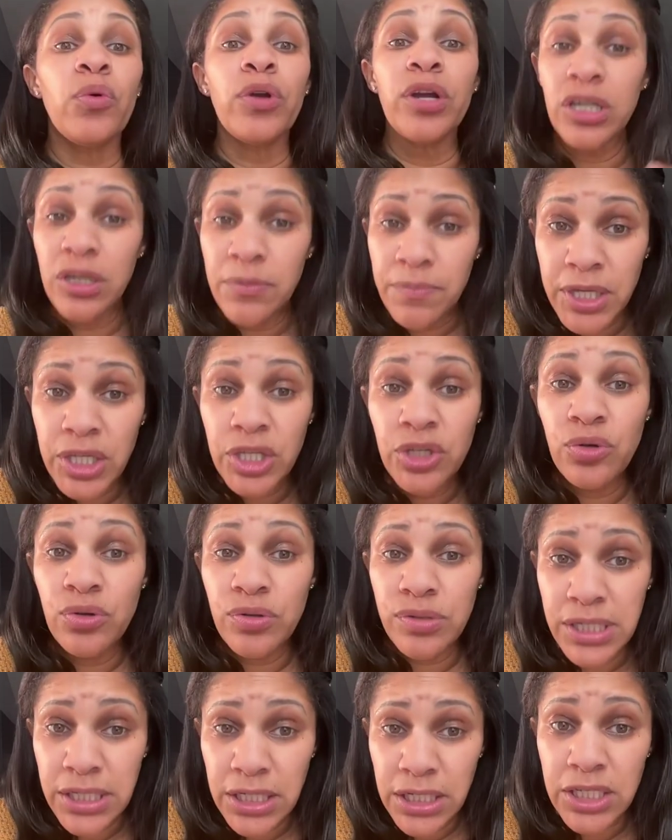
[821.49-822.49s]
We're going to be
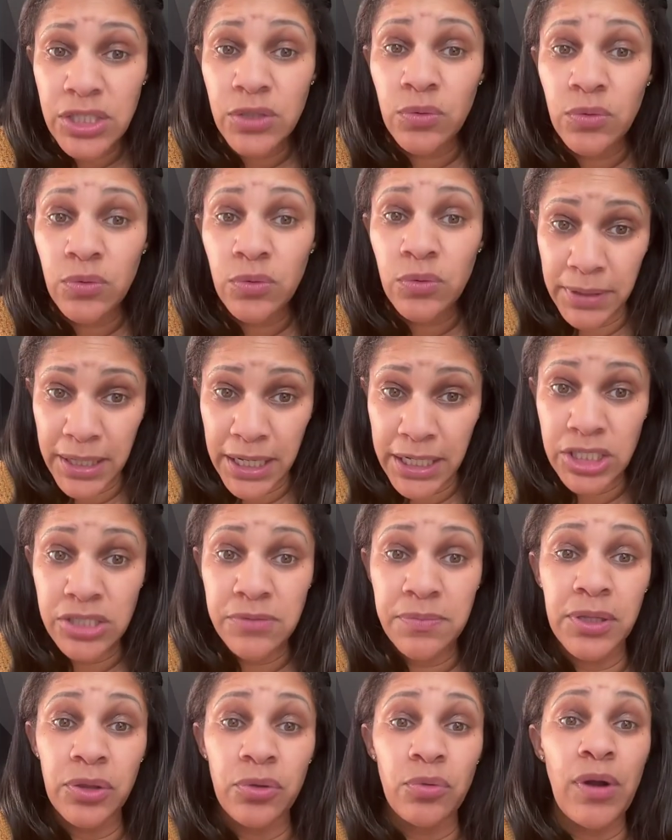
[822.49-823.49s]
using this word
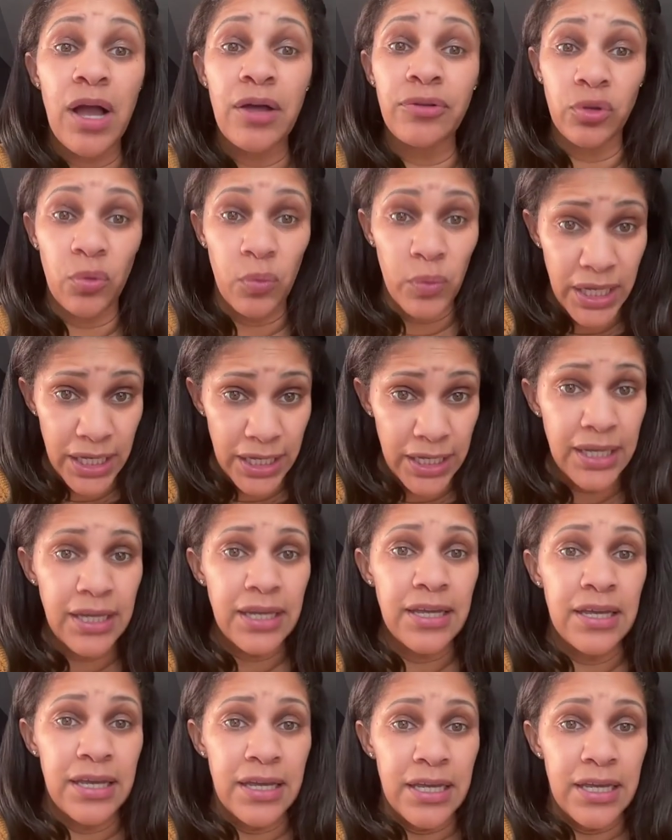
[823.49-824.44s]
blandishment throughout the week,